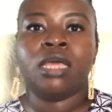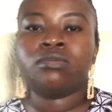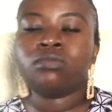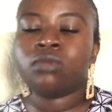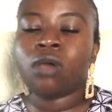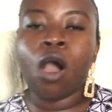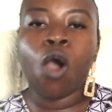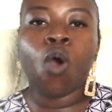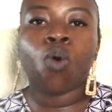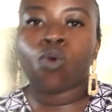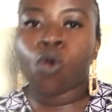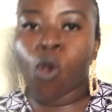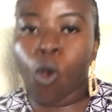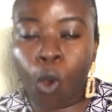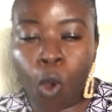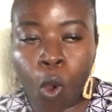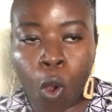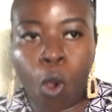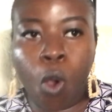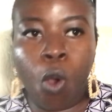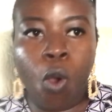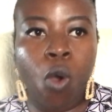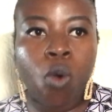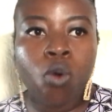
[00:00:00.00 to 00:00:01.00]
Our
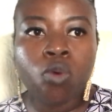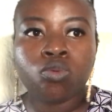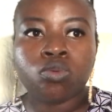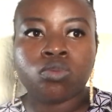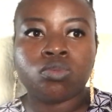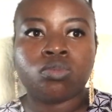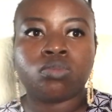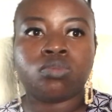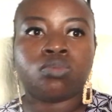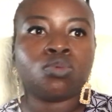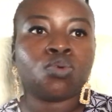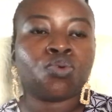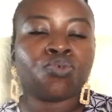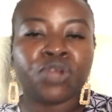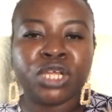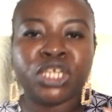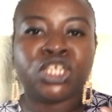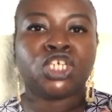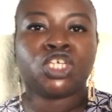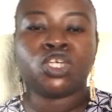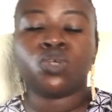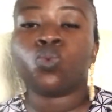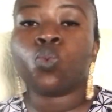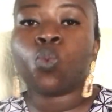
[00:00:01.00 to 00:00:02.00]
whole
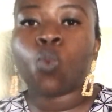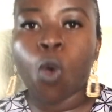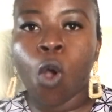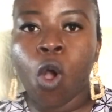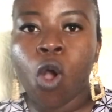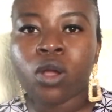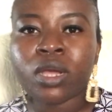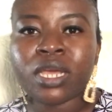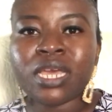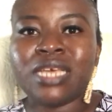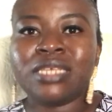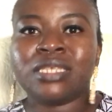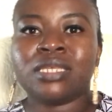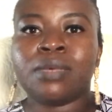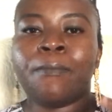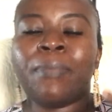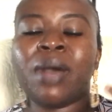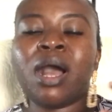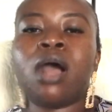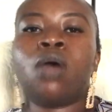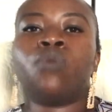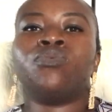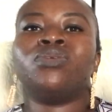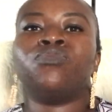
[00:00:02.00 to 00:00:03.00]
Christian walk is
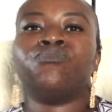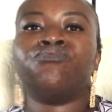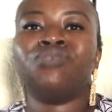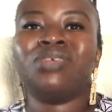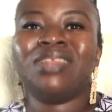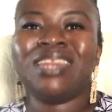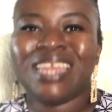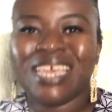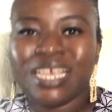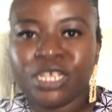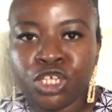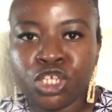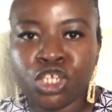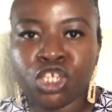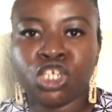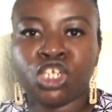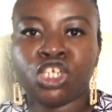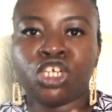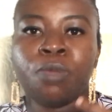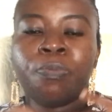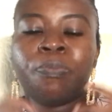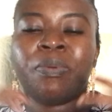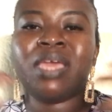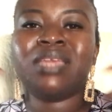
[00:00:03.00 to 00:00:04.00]
about
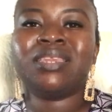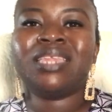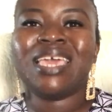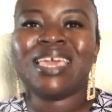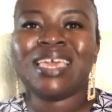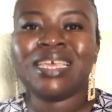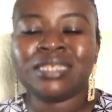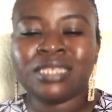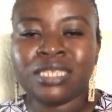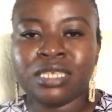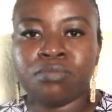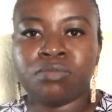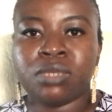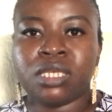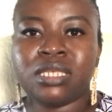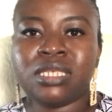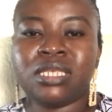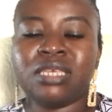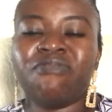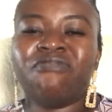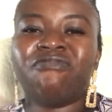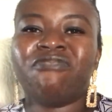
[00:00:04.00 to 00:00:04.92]
relationship and intimacy.